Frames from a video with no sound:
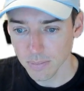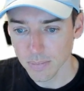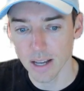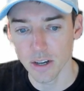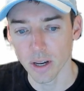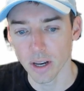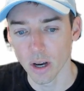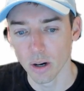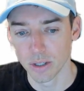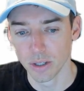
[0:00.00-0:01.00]
And you can
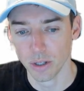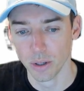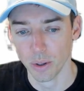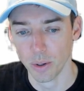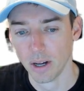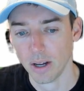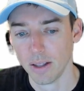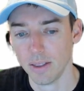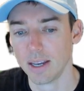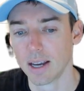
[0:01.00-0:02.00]
go to
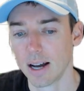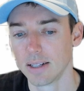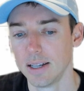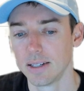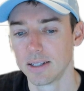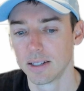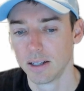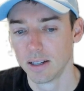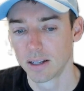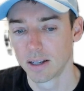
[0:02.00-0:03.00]
the content
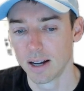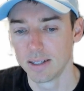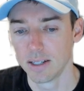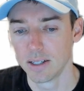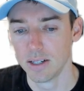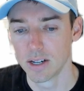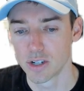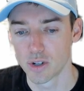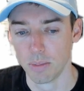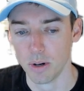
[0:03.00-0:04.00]

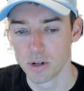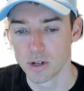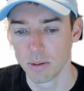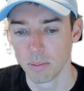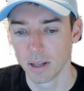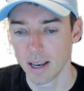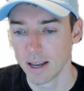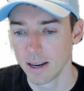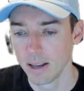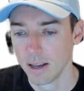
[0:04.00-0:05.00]
distribution
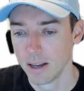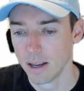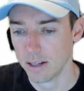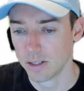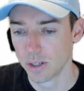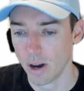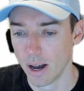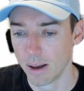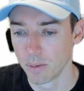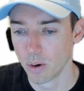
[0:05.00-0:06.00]
plan. And so
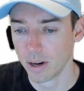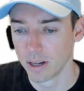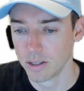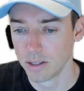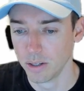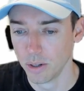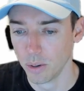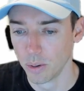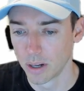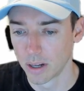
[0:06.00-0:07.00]
I'm
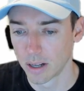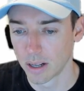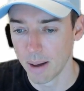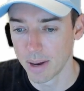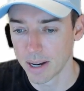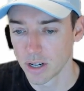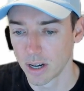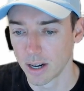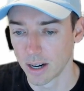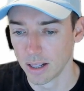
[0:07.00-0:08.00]
actually
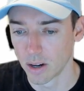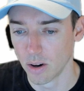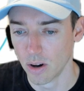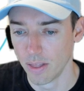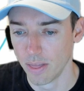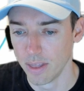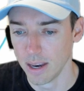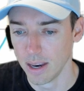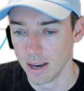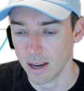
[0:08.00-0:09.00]
going to click on
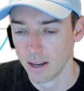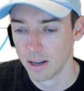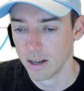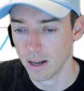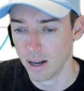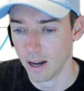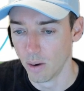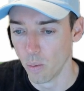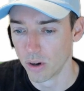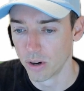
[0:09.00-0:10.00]
the
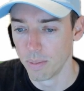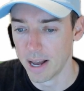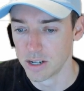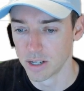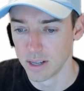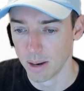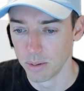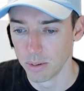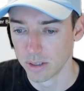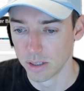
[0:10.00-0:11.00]
Wander Badge
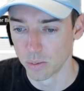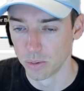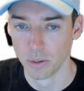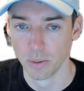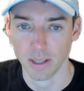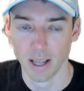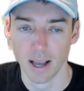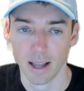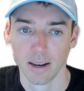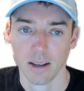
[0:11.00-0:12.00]
example since we're doing that.